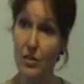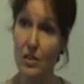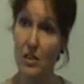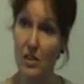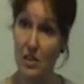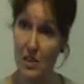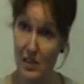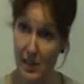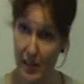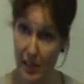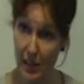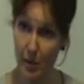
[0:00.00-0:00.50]

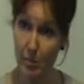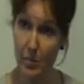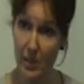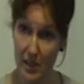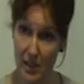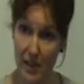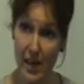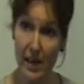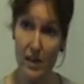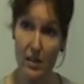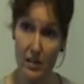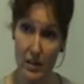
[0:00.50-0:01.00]
sleep it
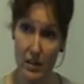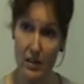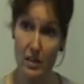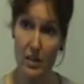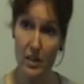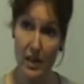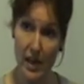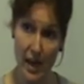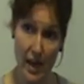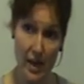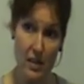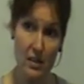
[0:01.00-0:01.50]
takes us
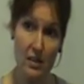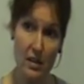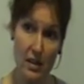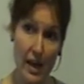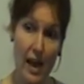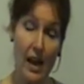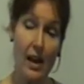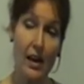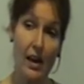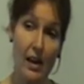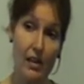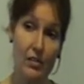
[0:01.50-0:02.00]
to get to
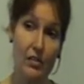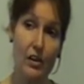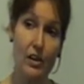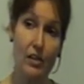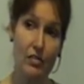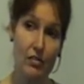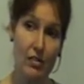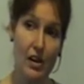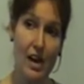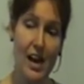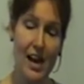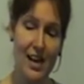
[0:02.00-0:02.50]
that level
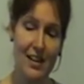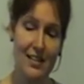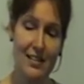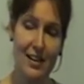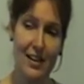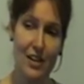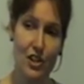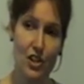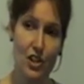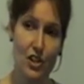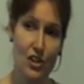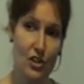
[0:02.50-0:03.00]
of
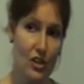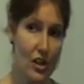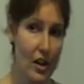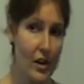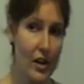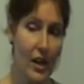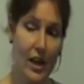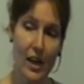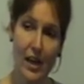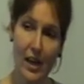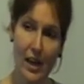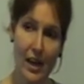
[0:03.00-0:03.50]
relaxation. So
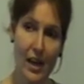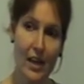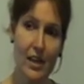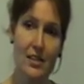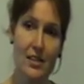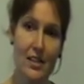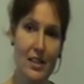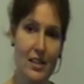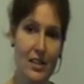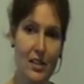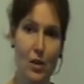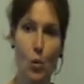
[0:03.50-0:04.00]

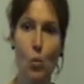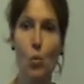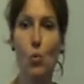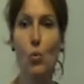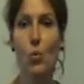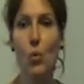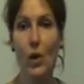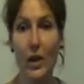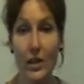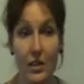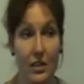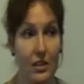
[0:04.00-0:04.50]
it's a
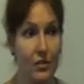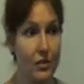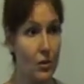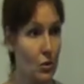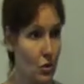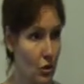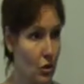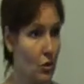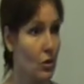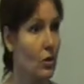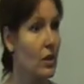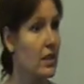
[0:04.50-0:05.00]
wonderful
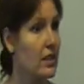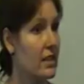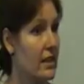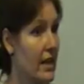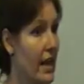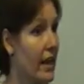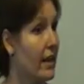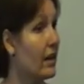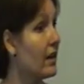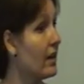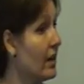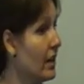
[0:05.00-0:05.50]
tool and
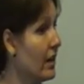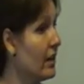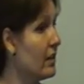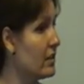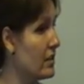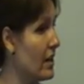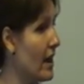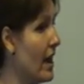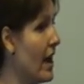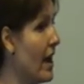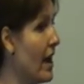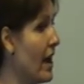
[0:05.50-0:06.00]
technique
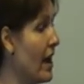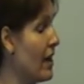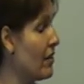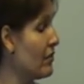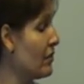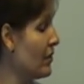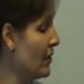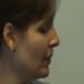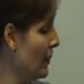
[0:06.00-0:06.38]
to have.